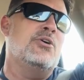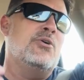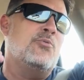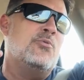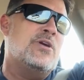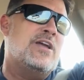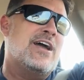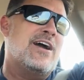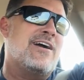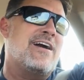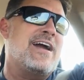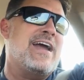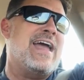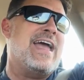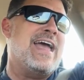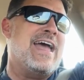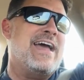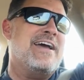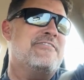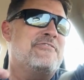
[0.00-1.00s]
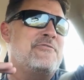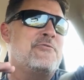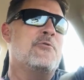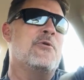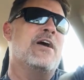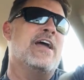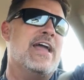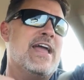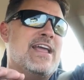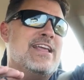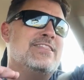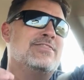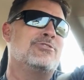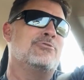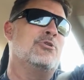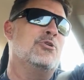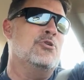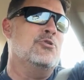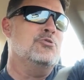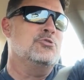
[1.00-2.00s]
we are halfway
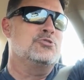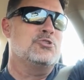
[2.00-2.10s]
through.